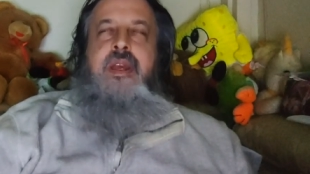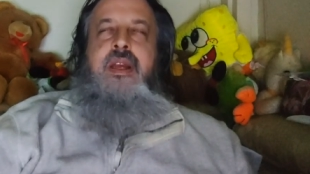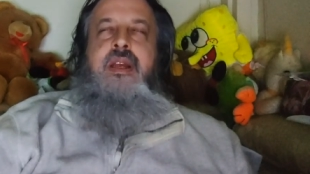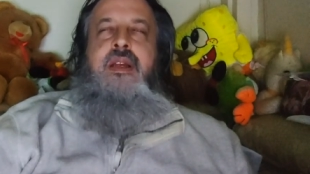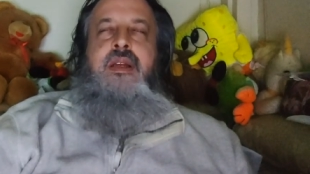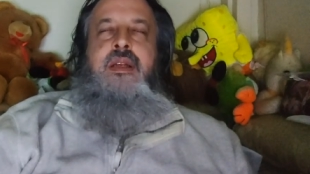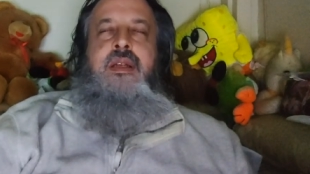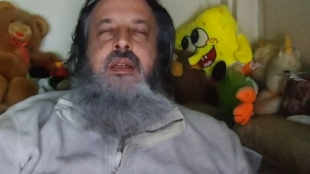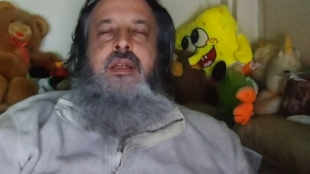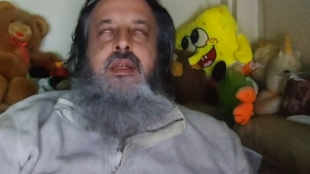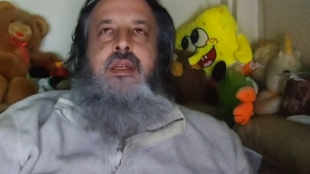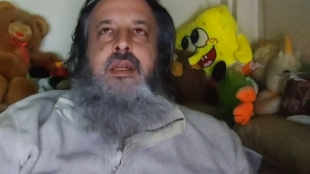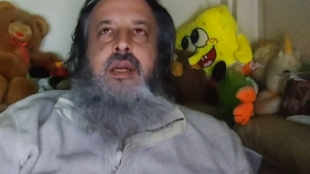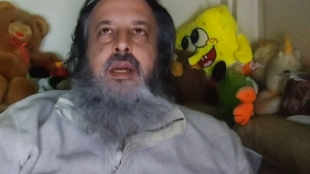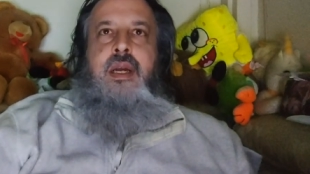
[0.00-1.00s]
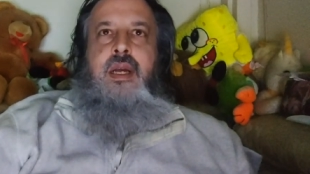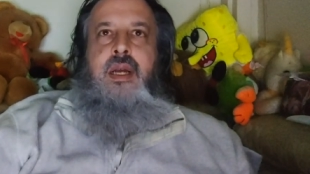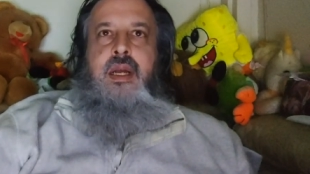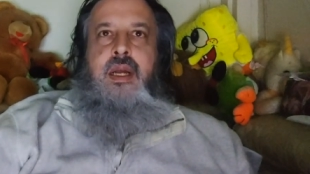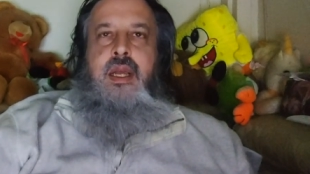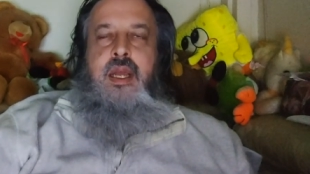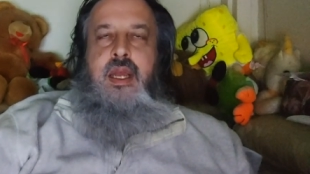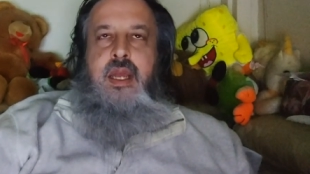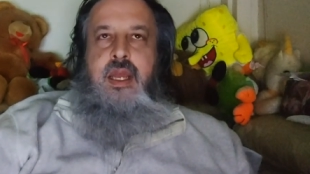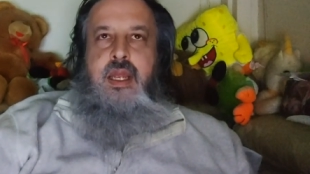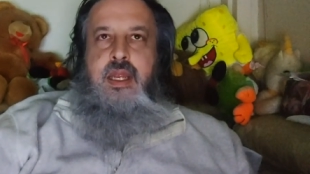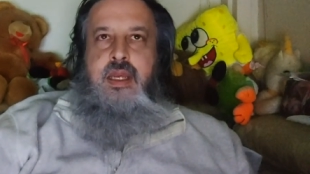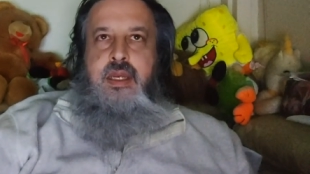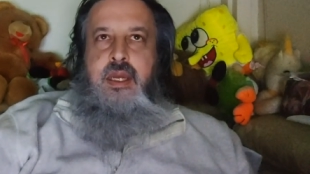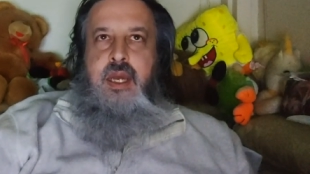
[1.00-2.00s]
there. Uh,
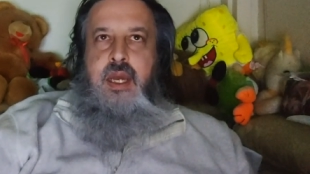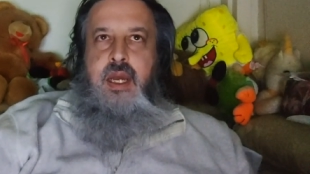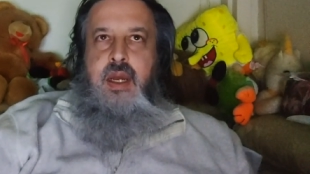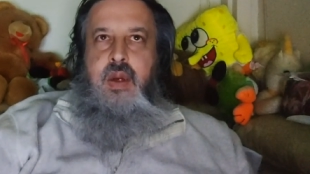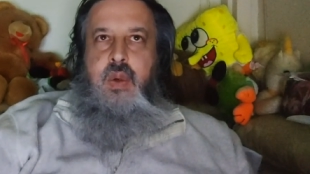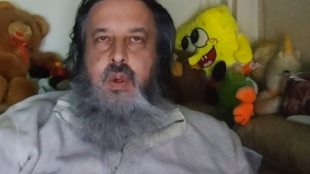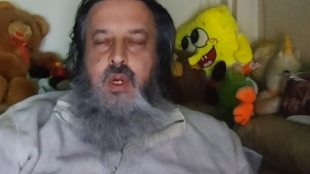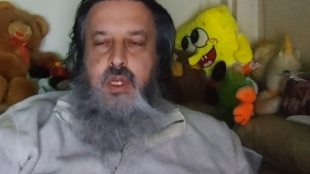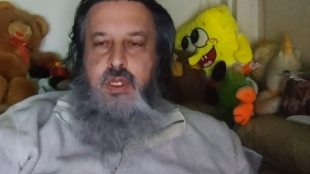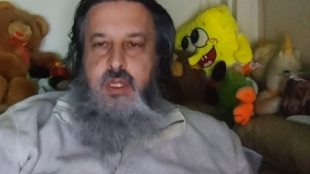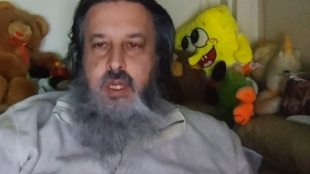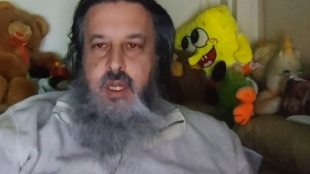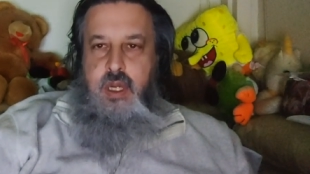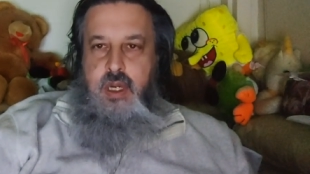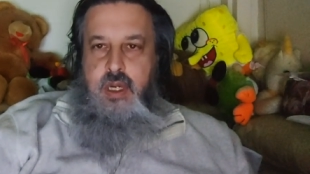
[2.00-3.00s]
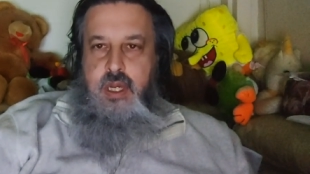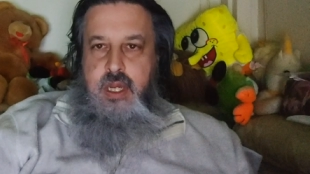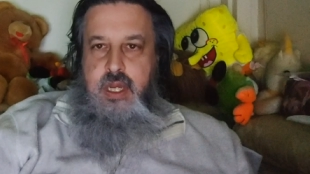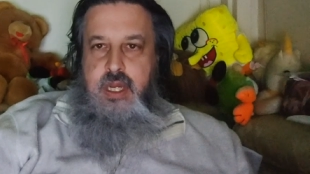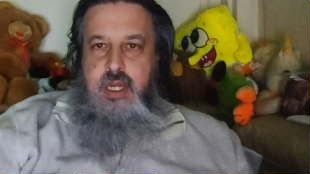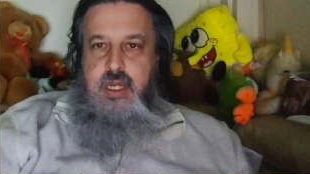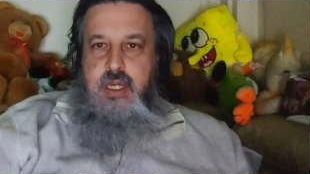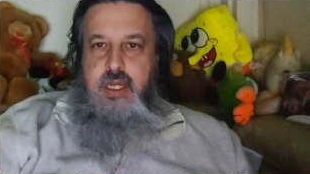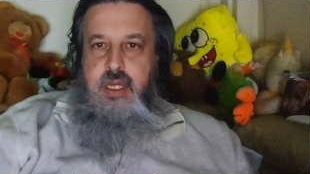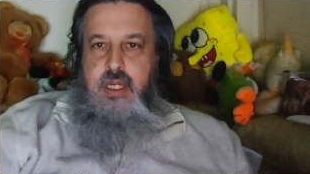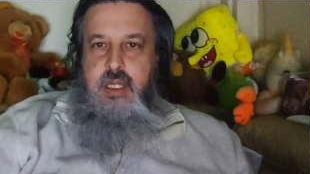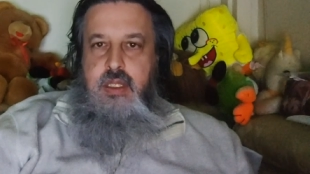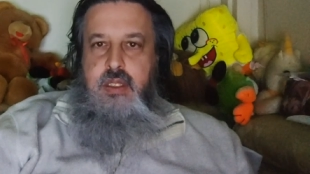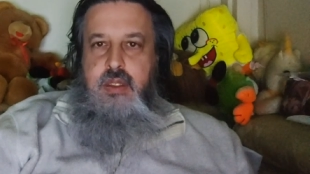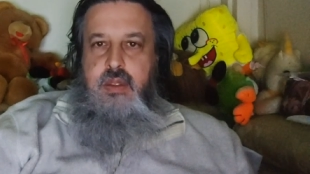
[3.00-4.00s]
and uh, worked on a
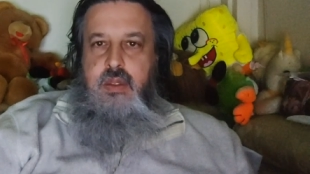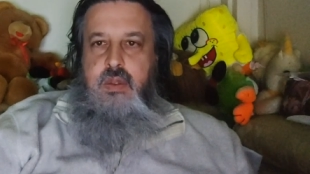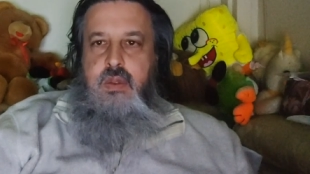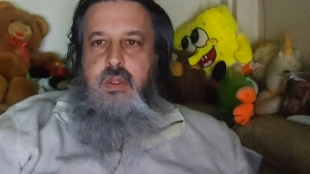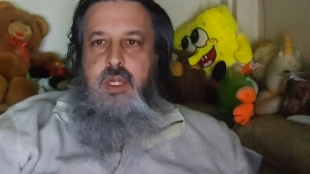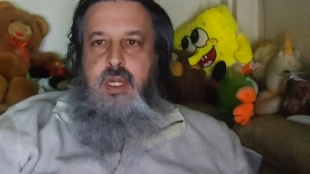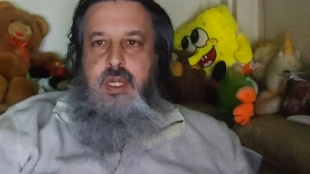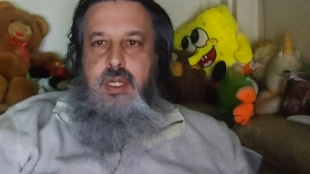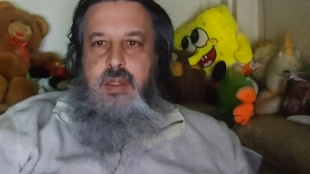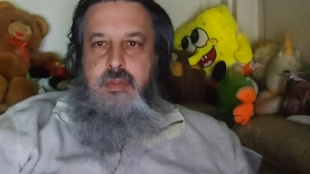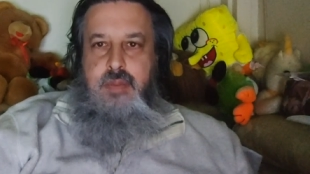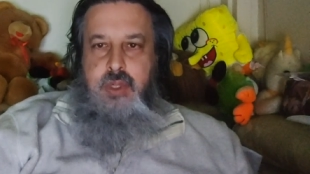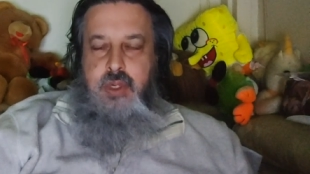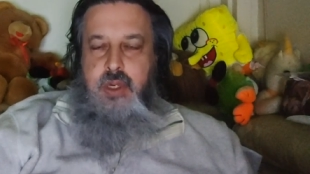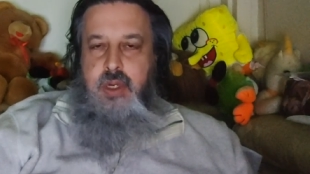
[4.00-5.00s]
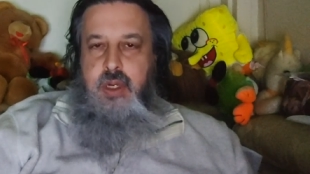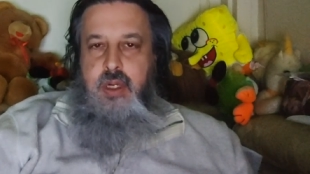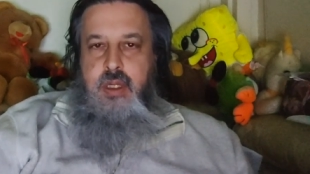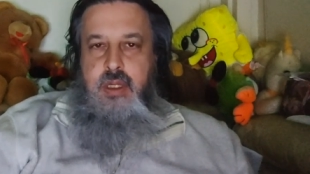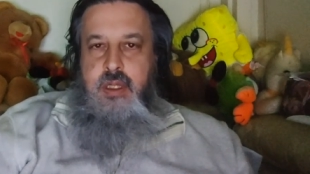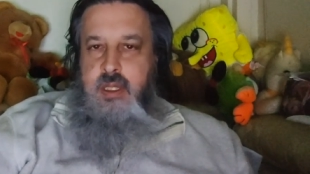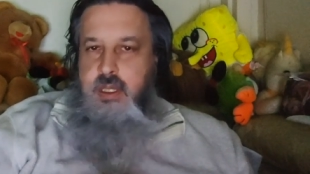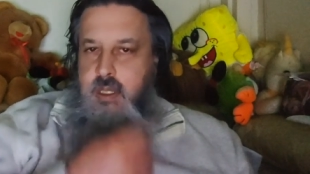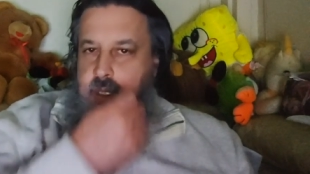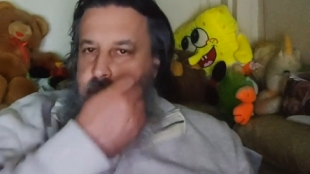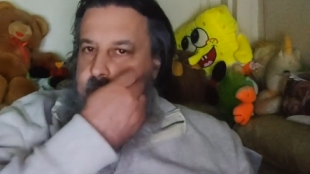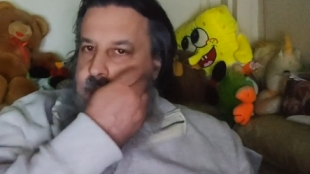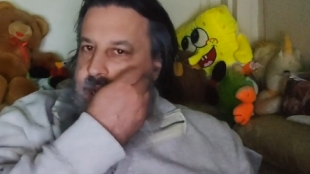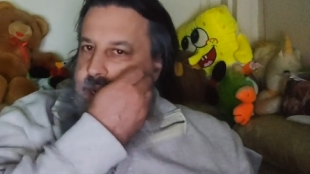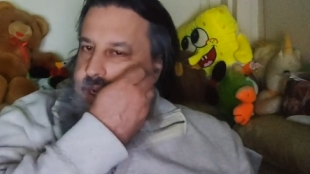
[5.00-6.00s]
uh, new uh, burger
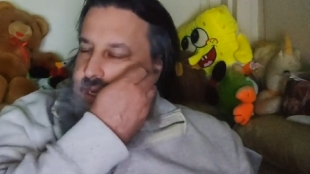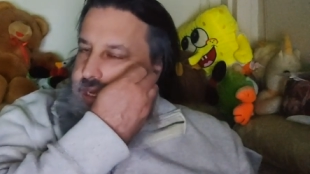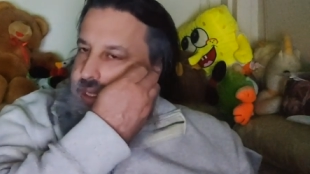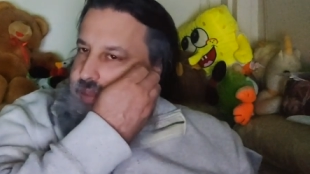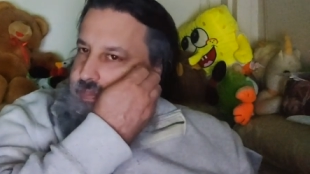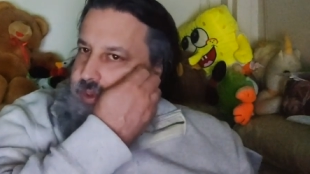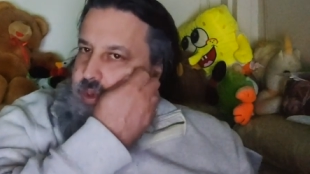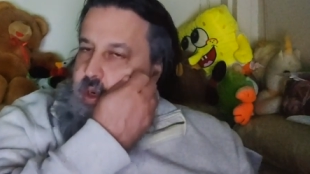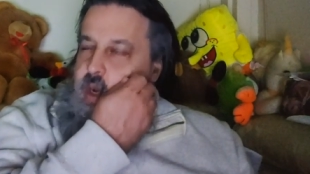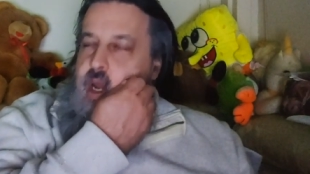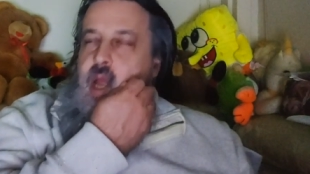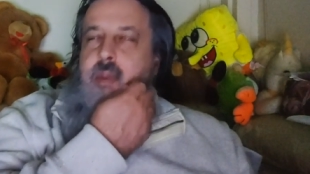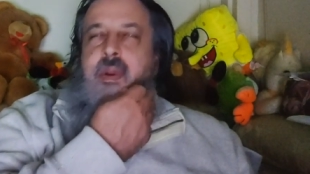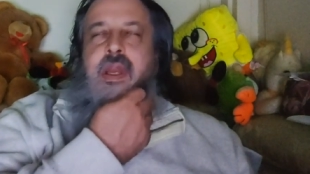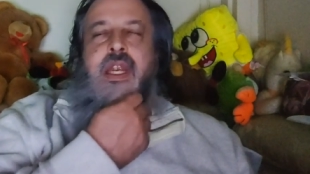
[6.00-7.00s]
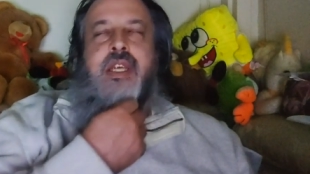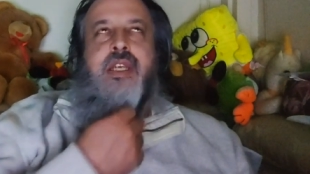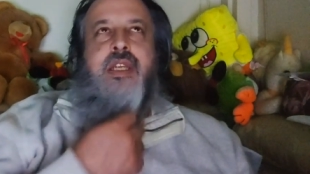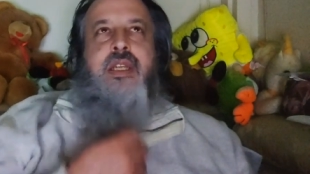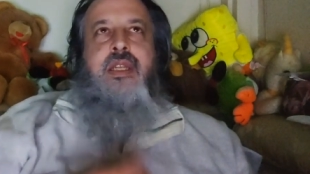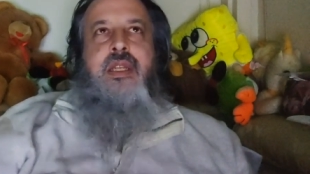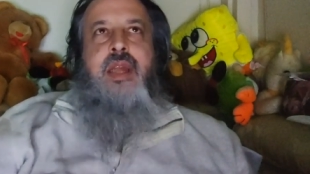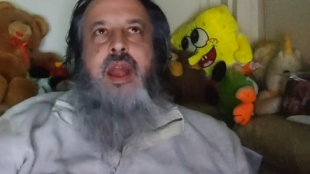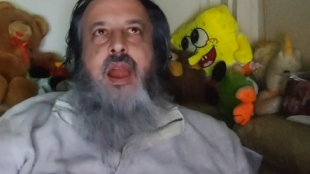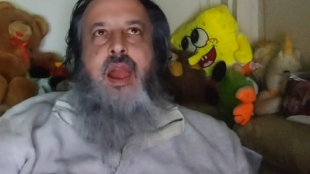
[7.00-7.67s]
uh, uh, burger combination